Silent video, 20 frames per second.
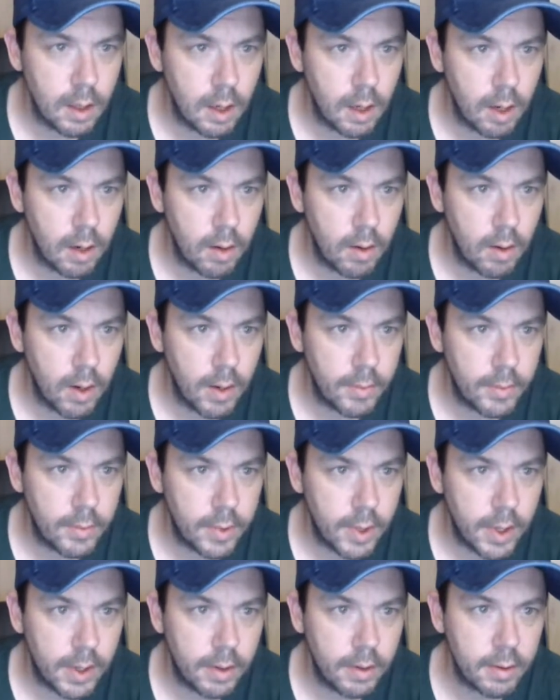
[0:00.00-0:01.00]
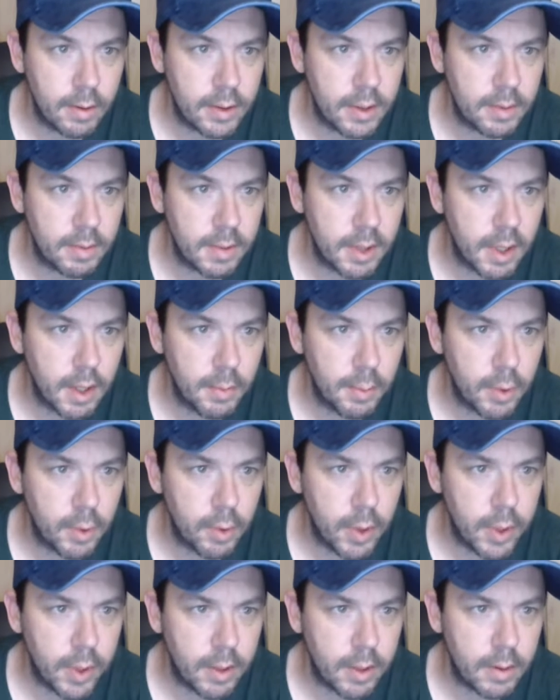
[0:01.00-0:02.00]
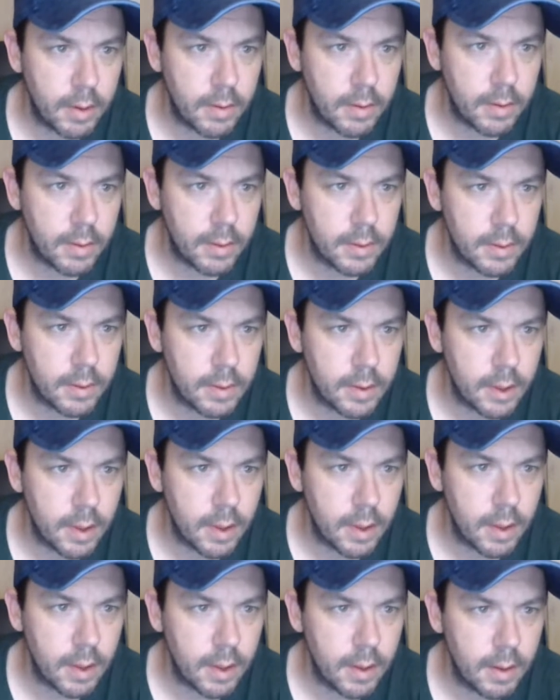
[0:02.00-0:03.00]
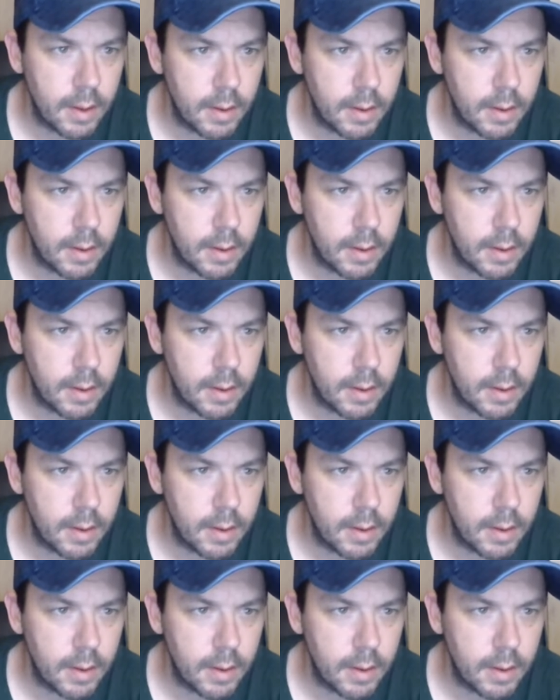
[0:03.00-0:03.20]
Oh, I'm trying to look something up real quick. Sorry.